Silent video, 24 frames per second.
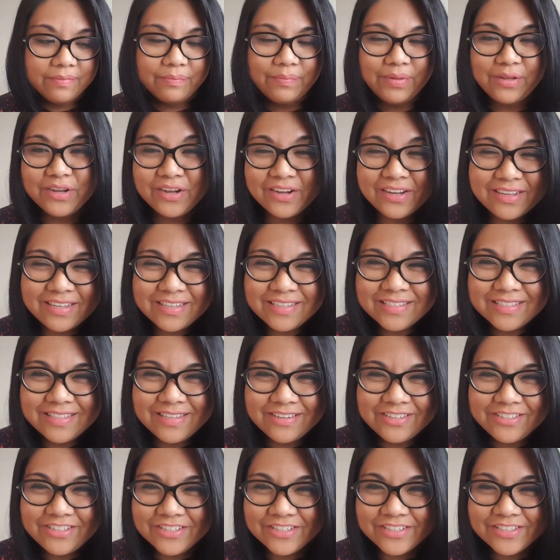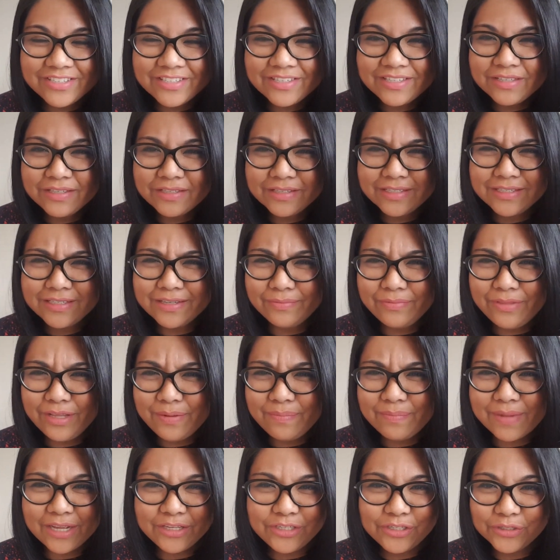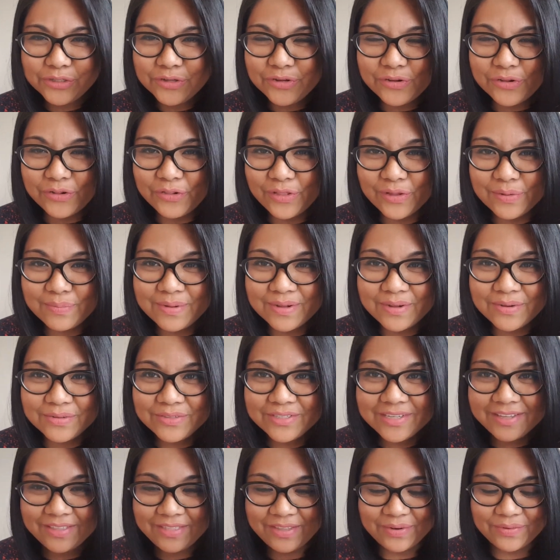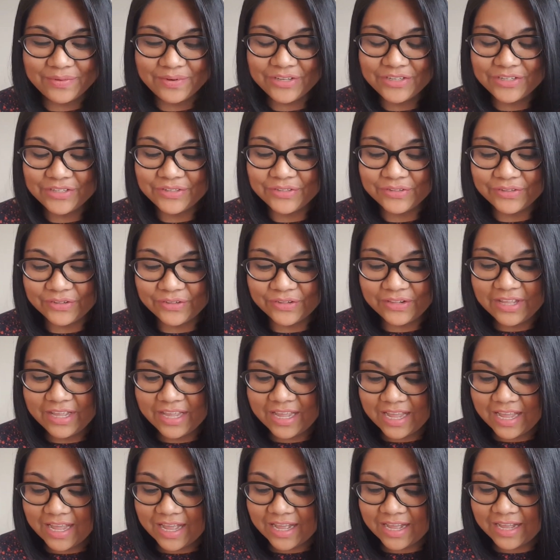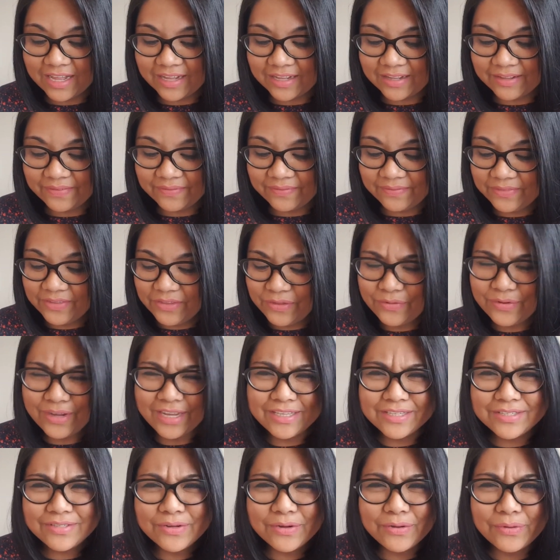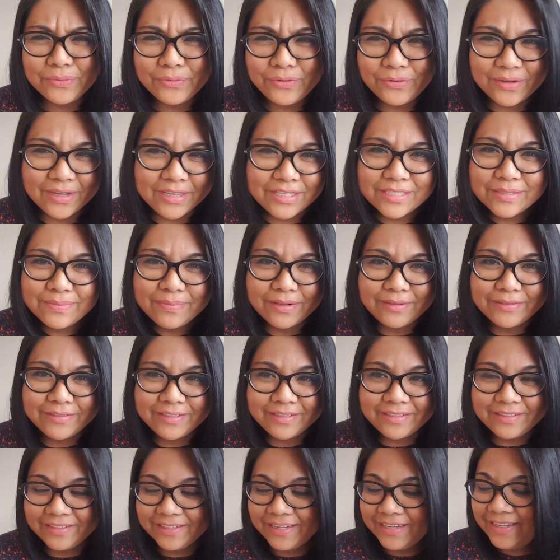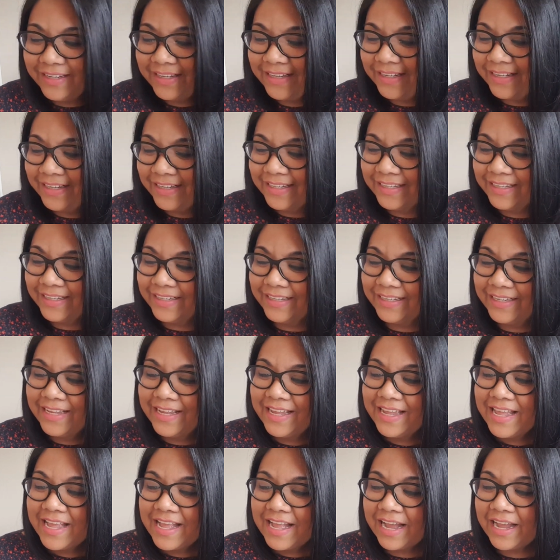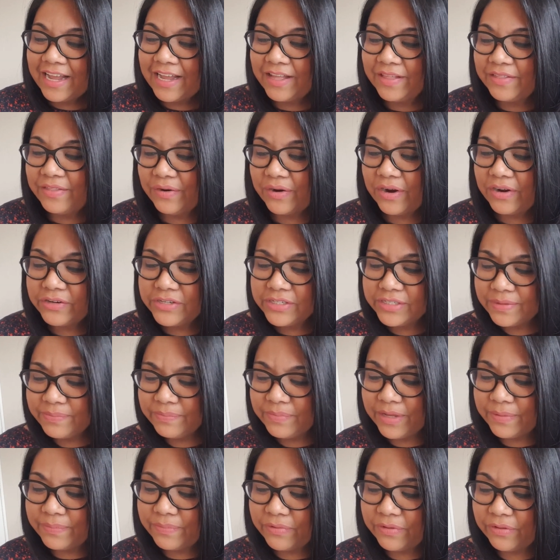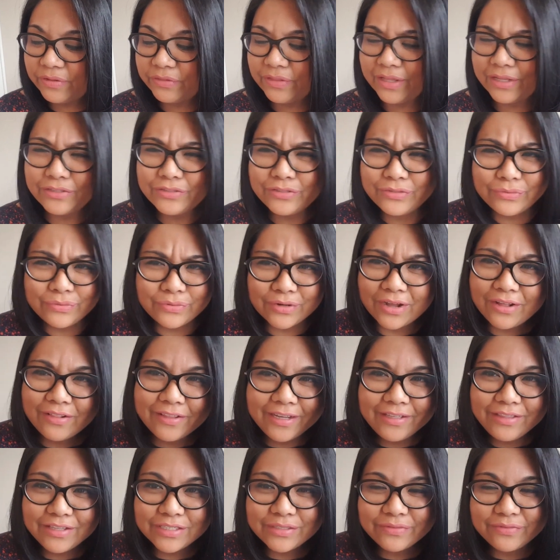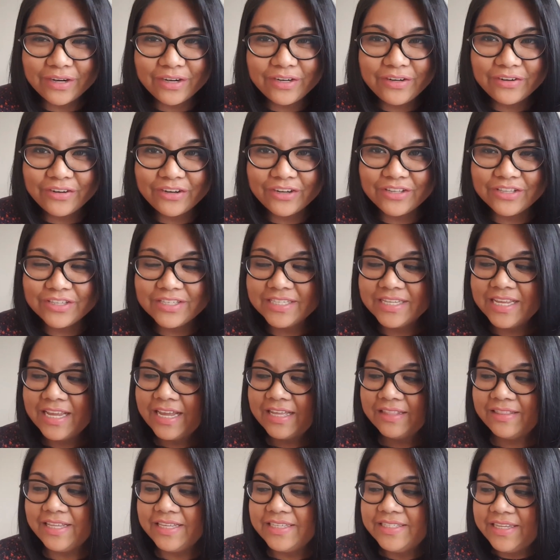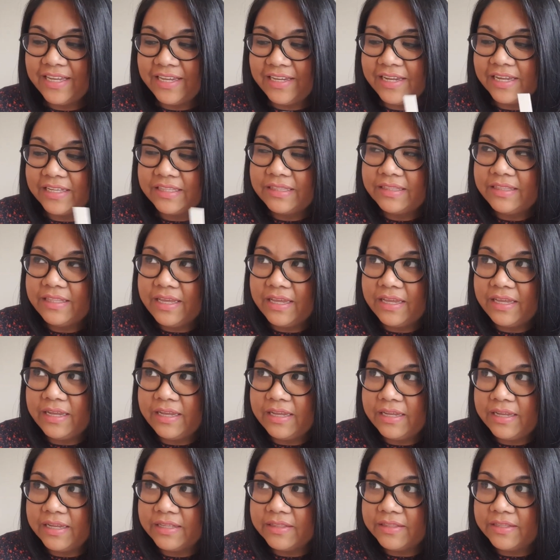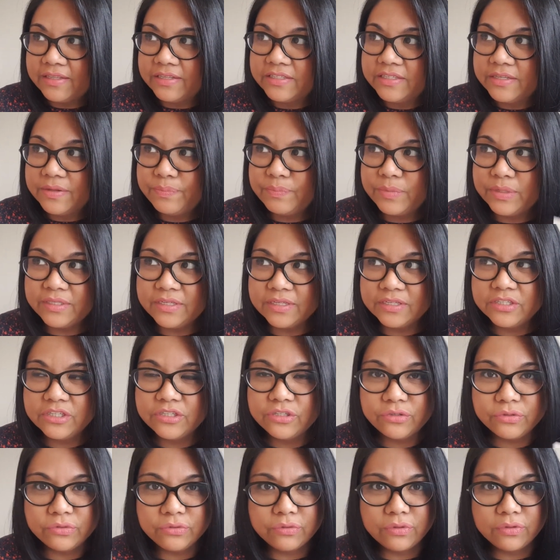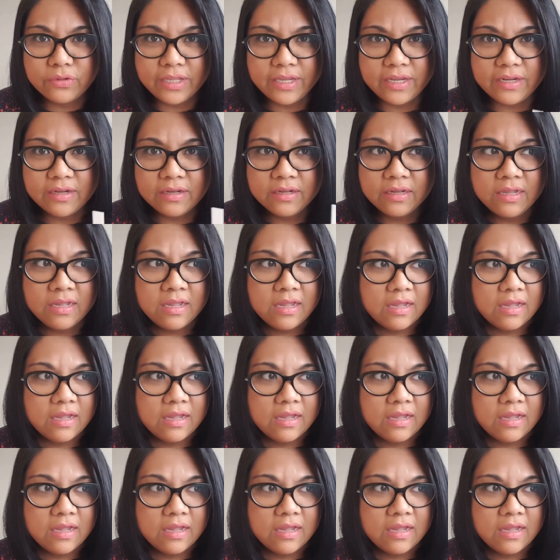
because they're just something magical about the original. You guys know, you guys smelled it. There are some people that do not like this fragrance. They say they get this a medicinal, like